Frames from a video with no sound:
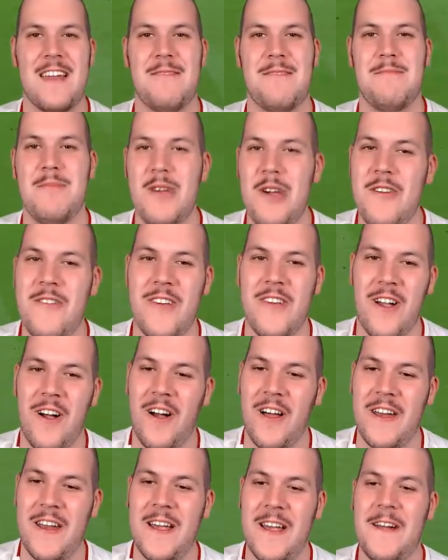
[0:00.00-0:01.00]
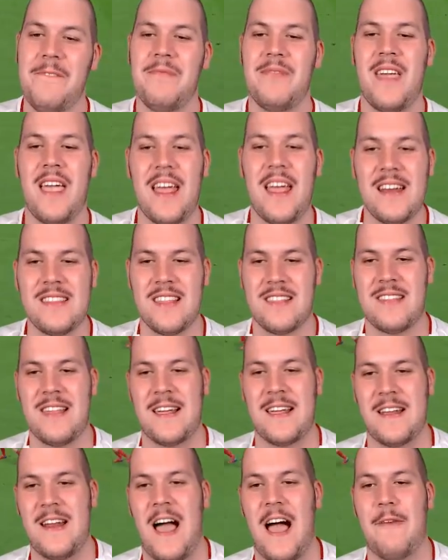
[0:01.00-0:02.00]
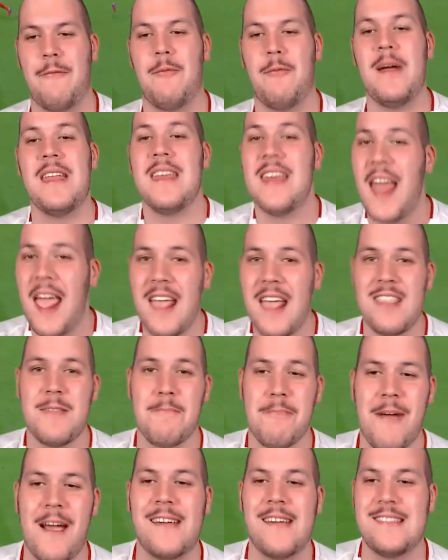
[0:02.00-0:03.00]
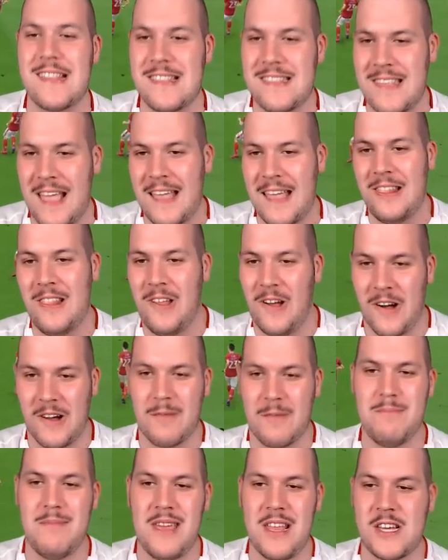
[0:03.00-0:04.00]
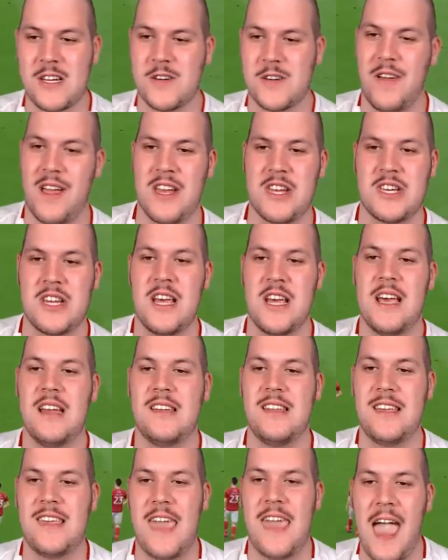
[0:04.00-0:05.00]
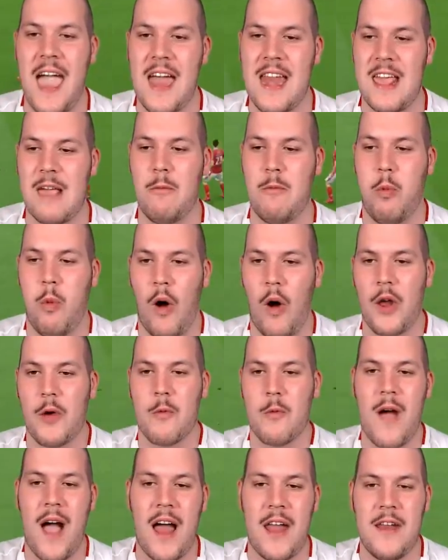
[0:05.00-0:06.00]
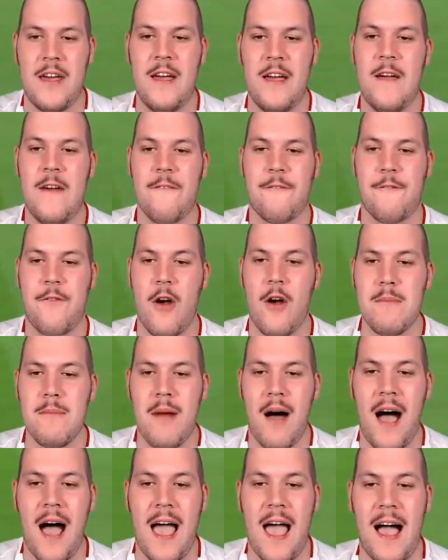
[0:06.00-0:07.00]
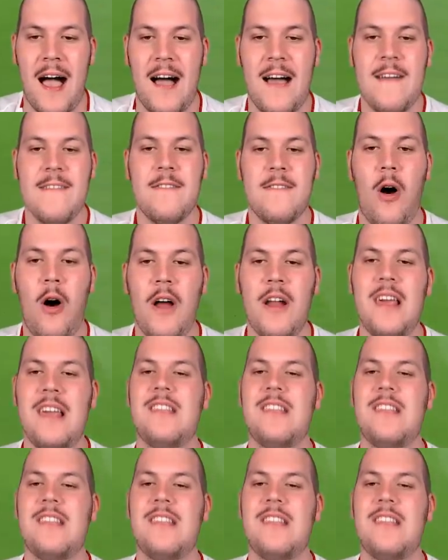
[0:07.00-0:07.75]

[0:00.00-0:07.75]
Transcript: Moving on into the second half. We need to break this deadlock. Mitrovic to Kearney. What a run from Meyer on his